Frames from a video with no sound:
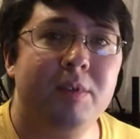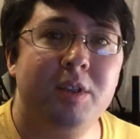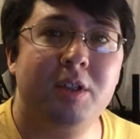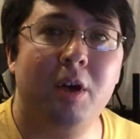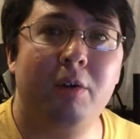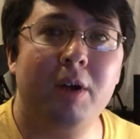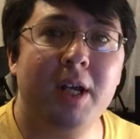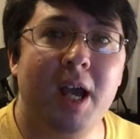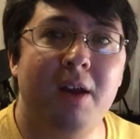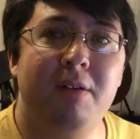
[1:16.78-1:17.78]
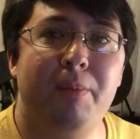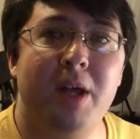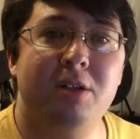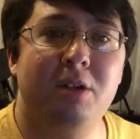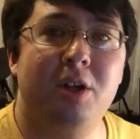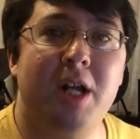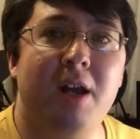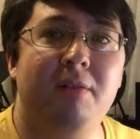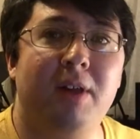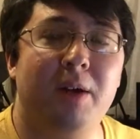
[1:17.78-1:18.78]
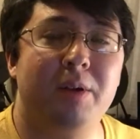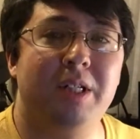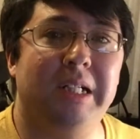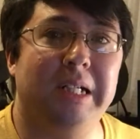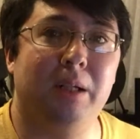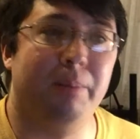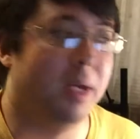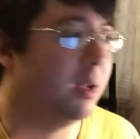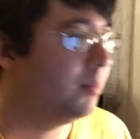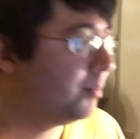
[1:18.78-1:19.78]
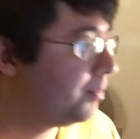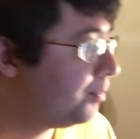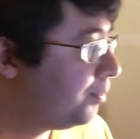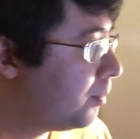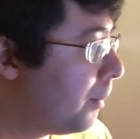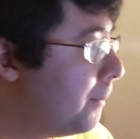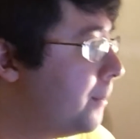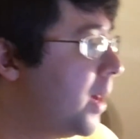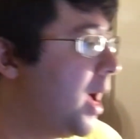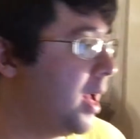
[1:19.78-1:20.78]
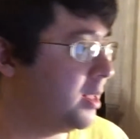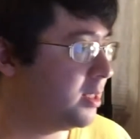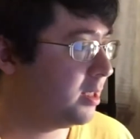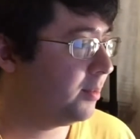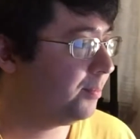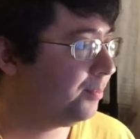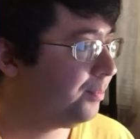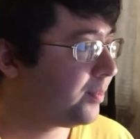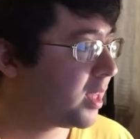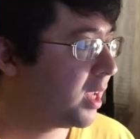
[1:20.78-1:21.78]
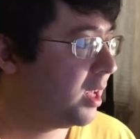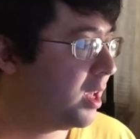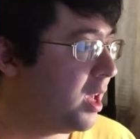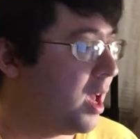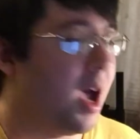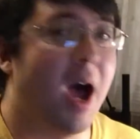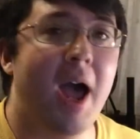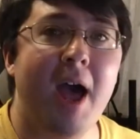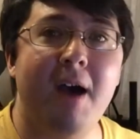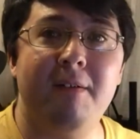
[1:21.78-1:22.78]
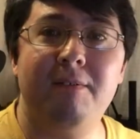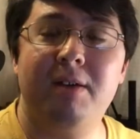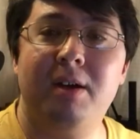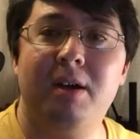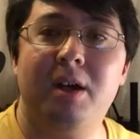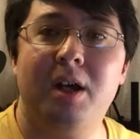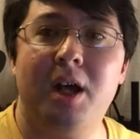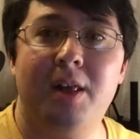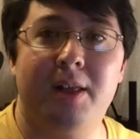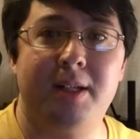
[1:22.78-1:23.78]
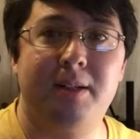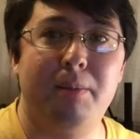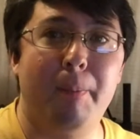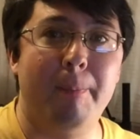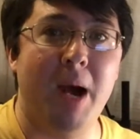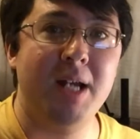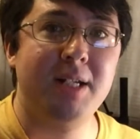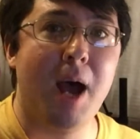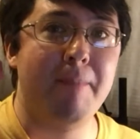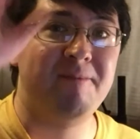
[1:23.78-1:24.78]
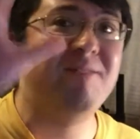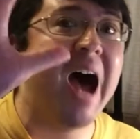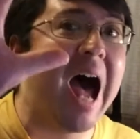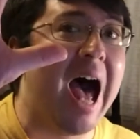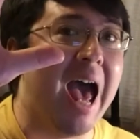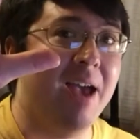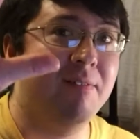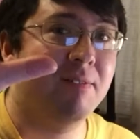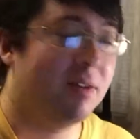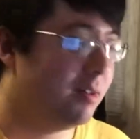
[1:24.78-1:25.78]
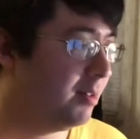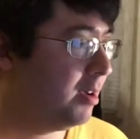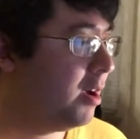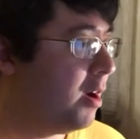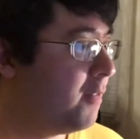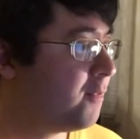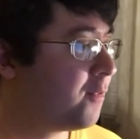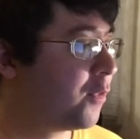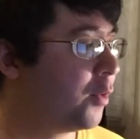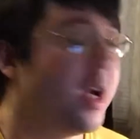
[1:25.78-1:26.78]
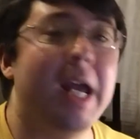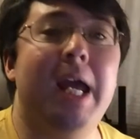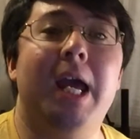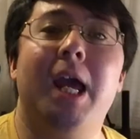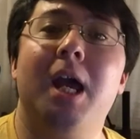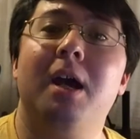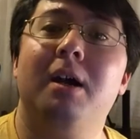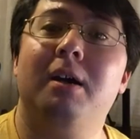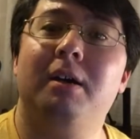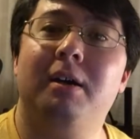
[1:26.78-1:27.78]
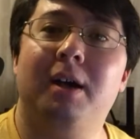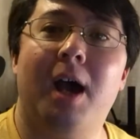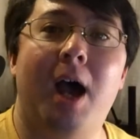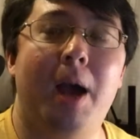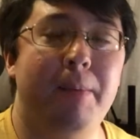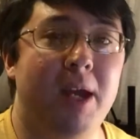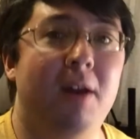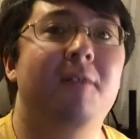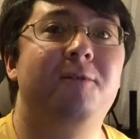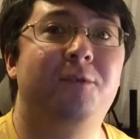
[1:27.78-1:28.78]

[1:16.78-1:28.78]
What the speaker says: So it really kind of depends on your native language a little bit. But I have my top 5 free language